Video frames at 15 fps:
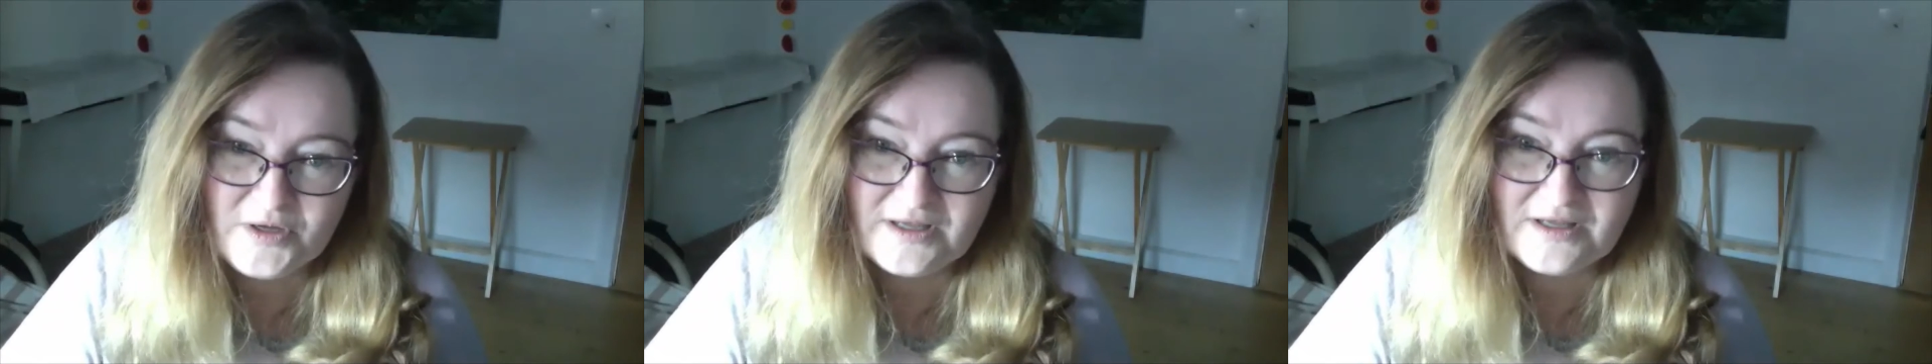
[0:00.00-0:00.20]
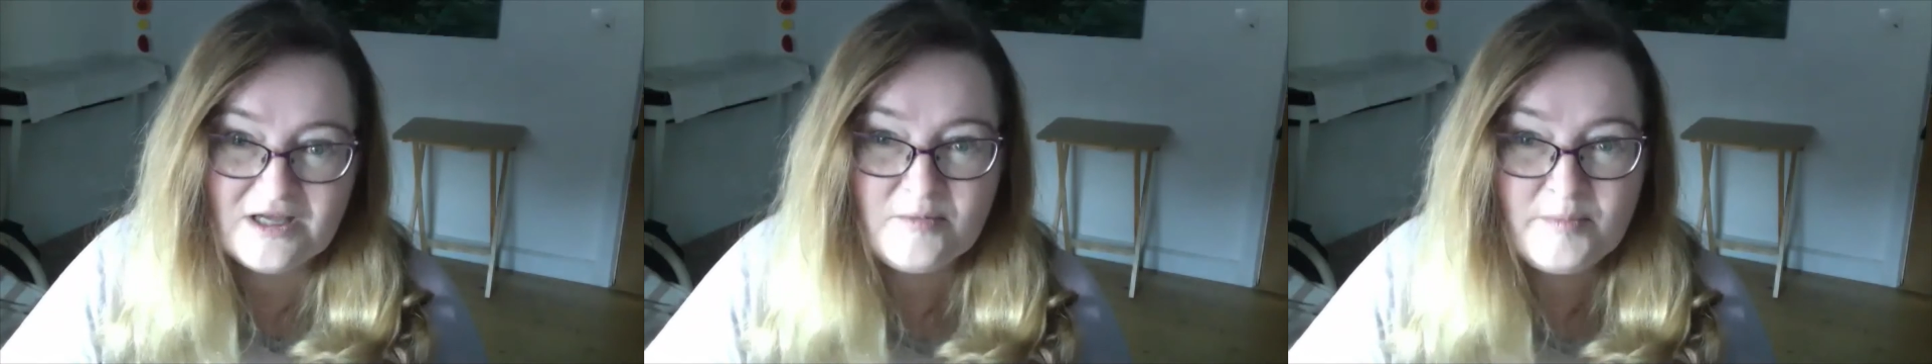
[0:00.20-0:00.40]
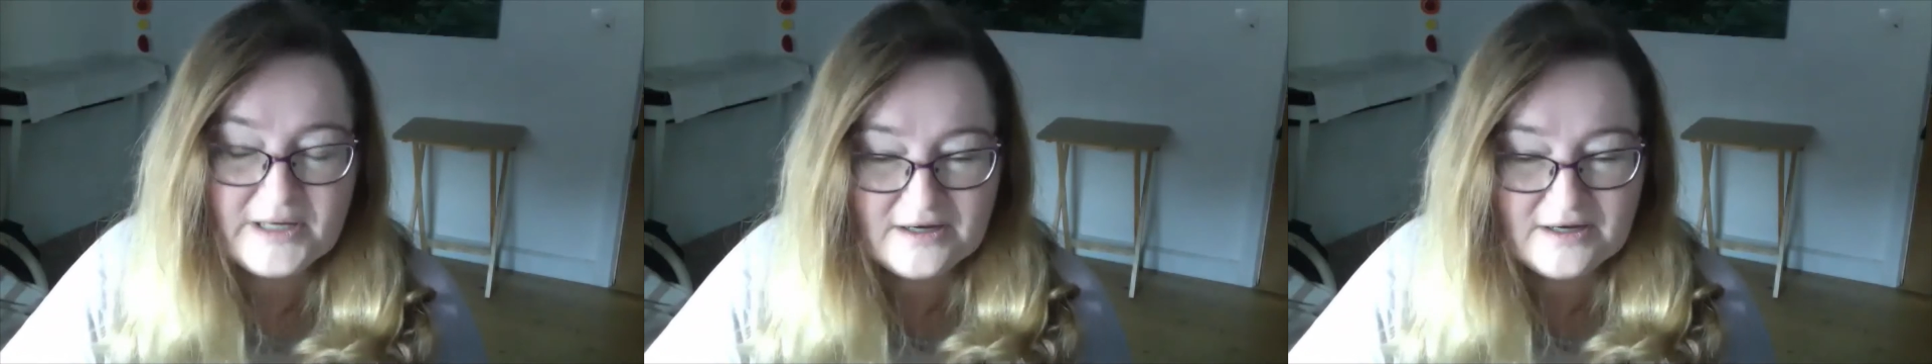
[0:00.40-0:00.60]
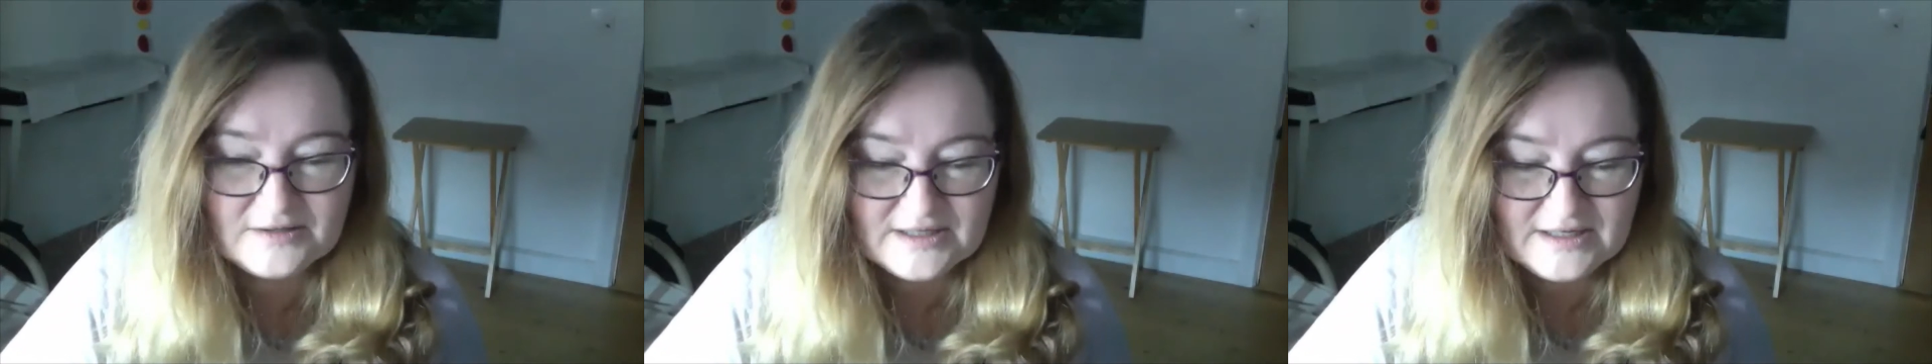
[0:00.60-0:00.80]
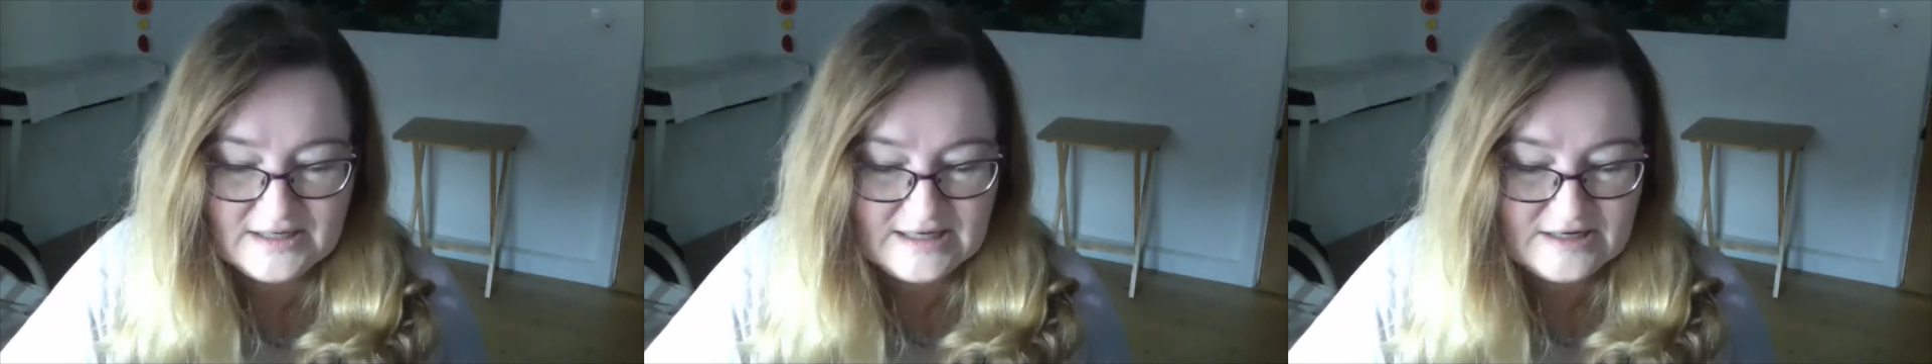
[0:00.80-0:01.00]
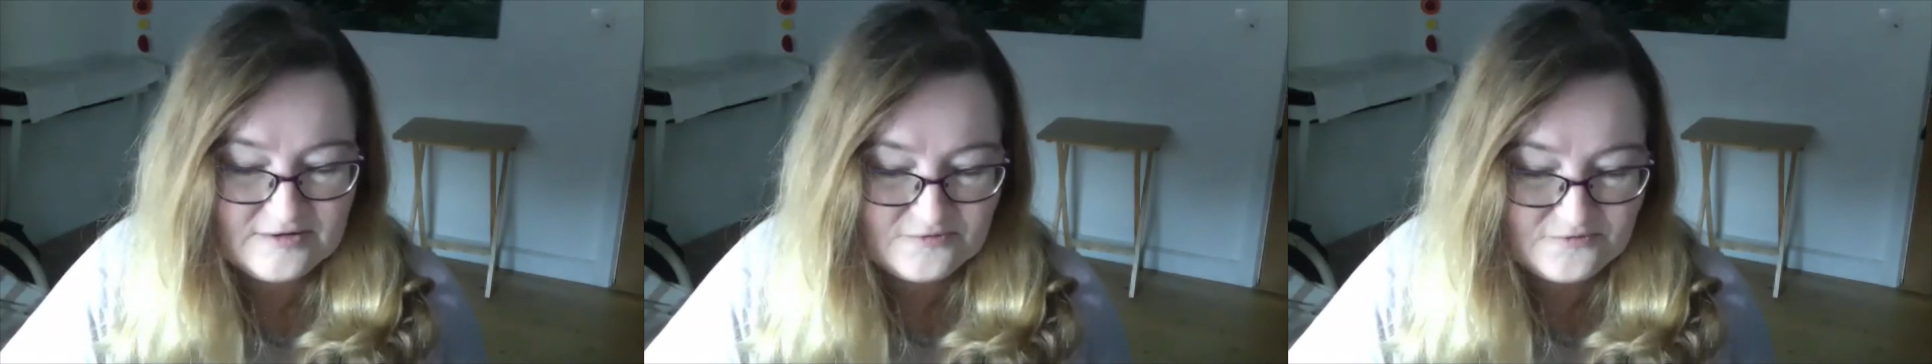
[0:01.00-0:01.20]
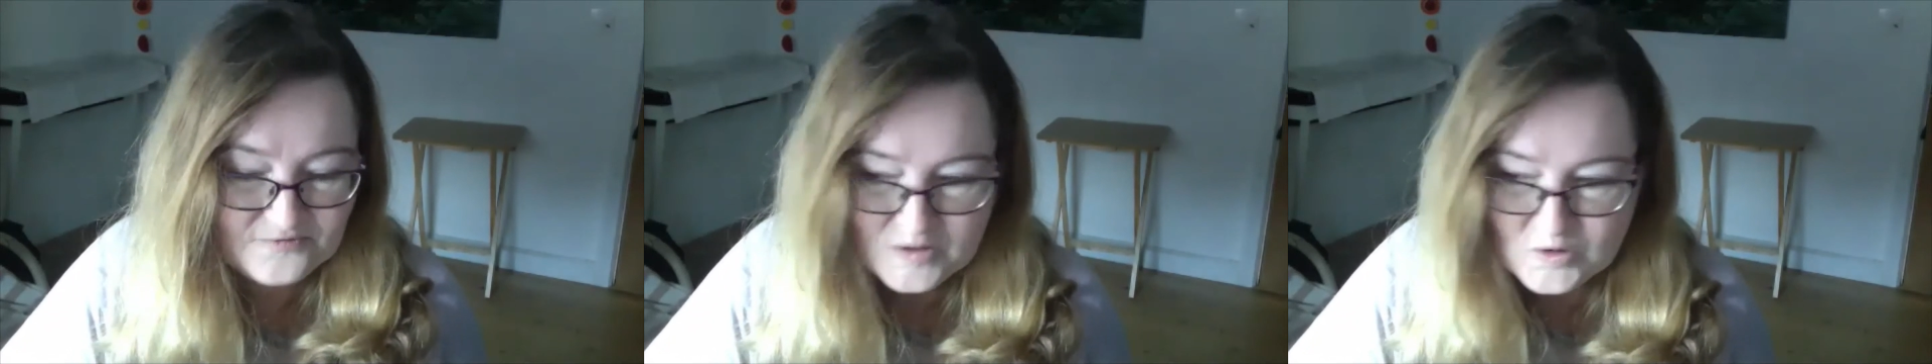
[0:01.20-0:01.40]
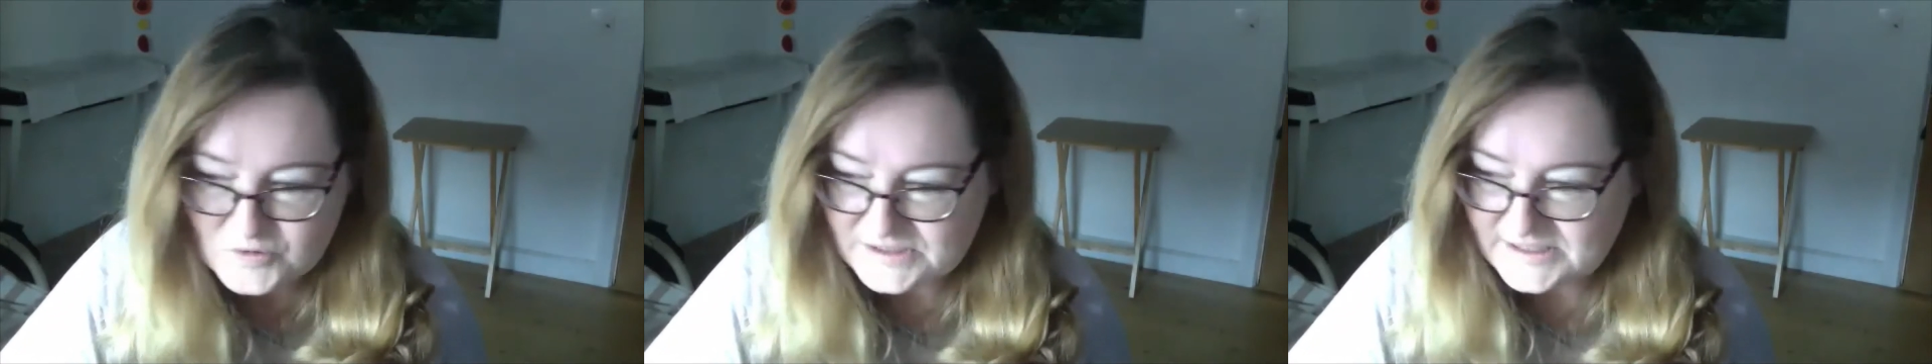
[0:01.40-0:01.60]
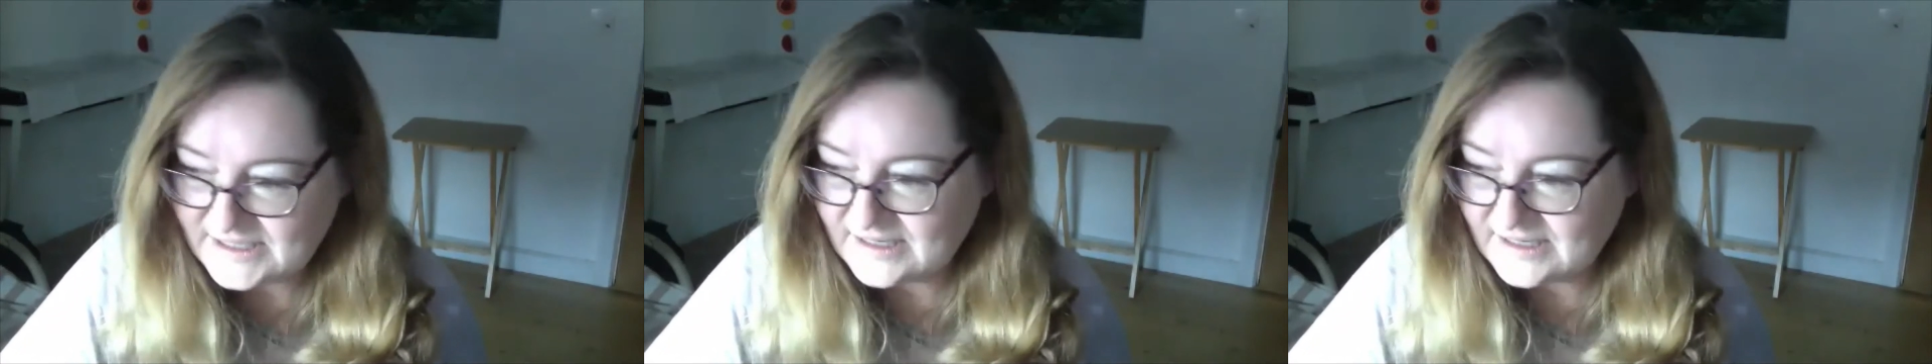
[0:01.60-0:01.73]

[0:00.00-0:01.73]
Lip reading: about felting